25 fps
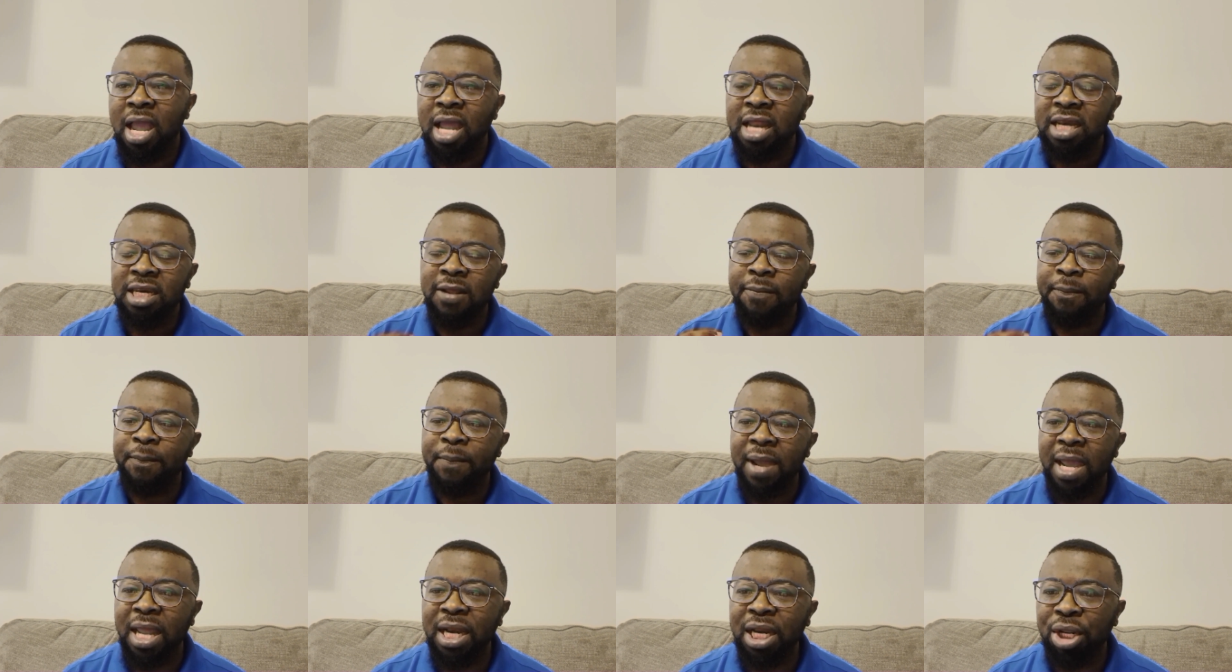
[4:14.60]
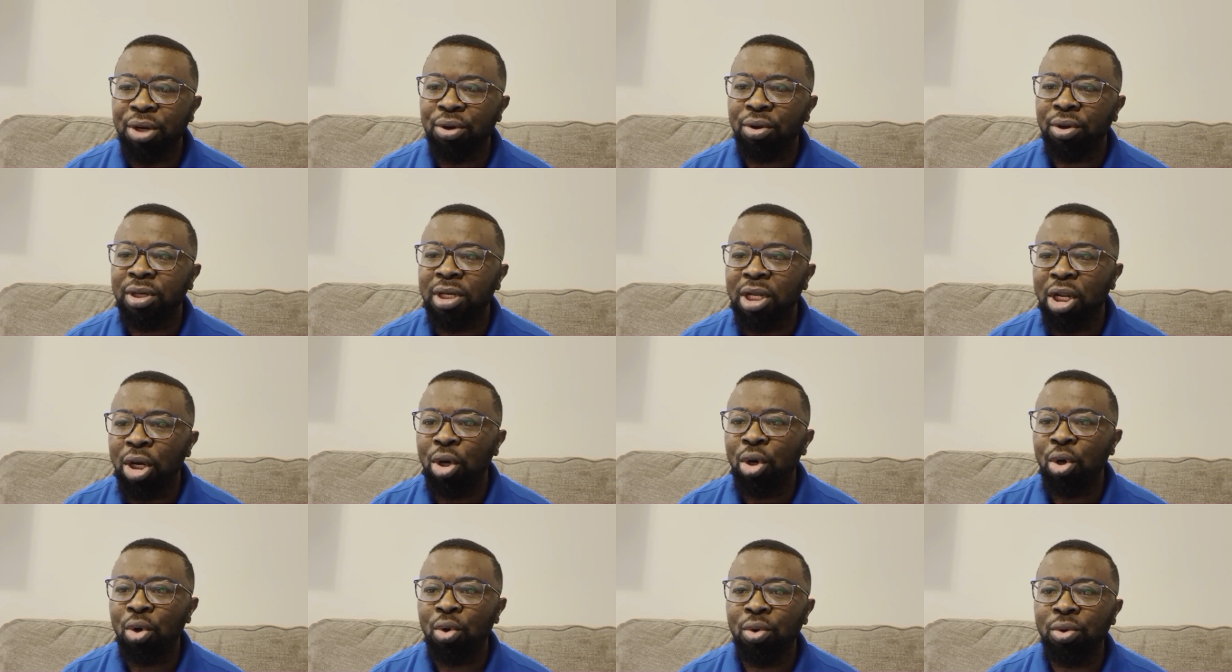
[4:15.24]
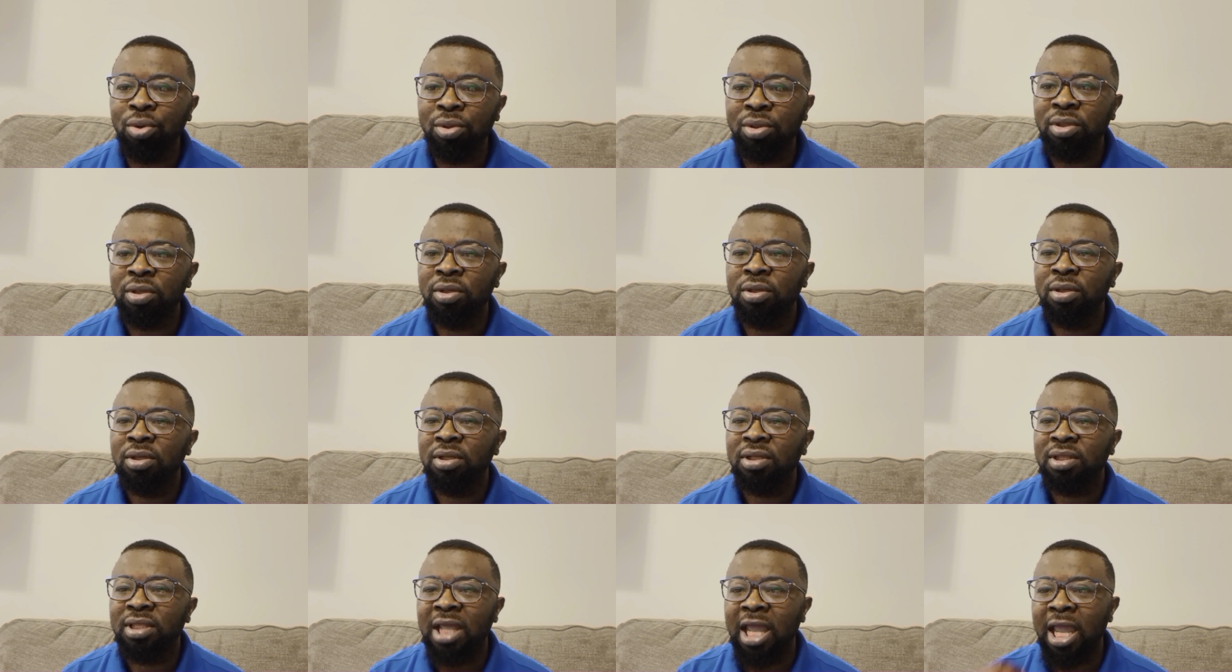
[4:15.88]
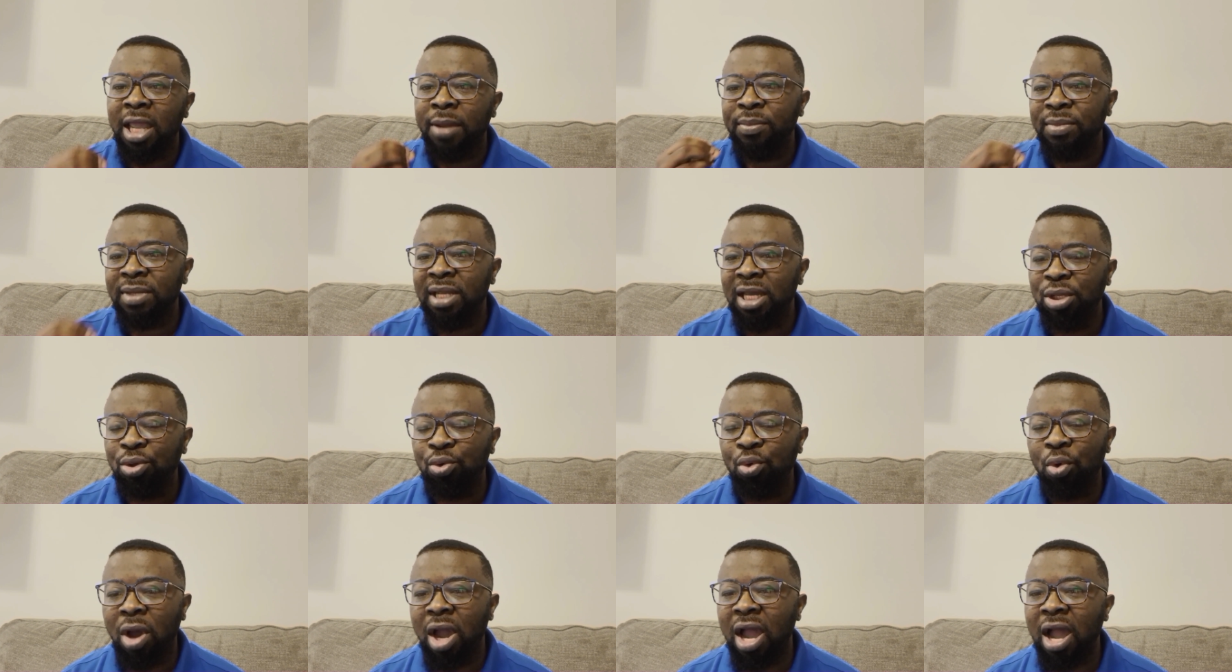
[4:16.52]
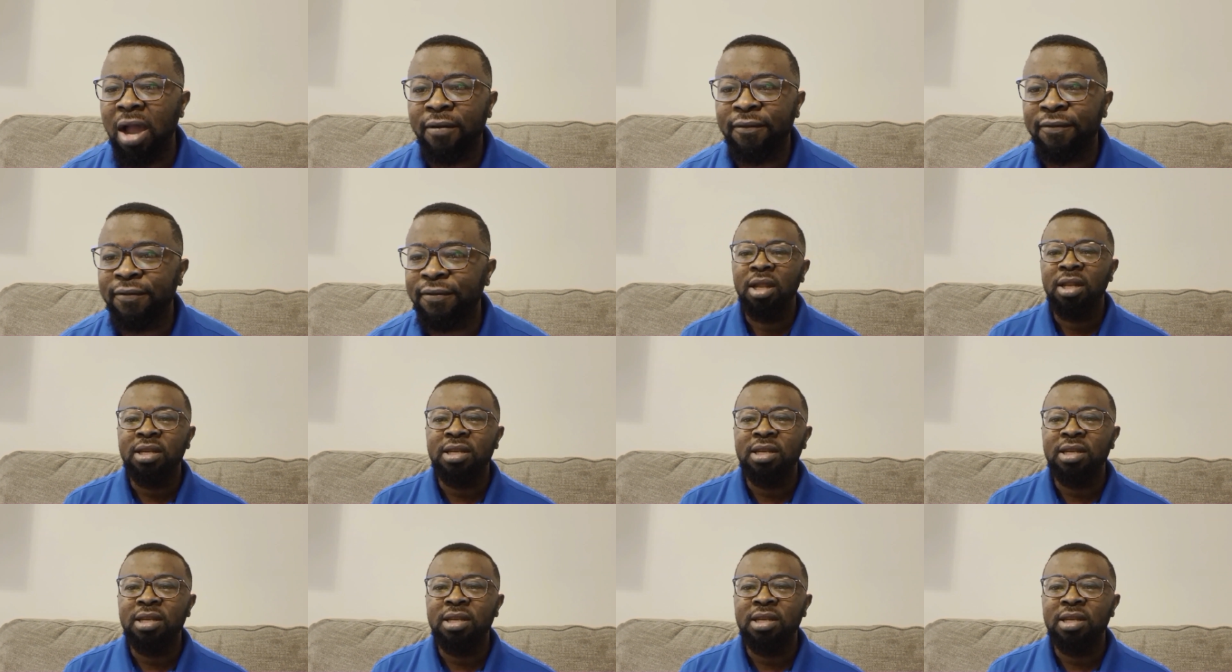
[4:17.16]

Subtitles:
depending on the loan type that you have.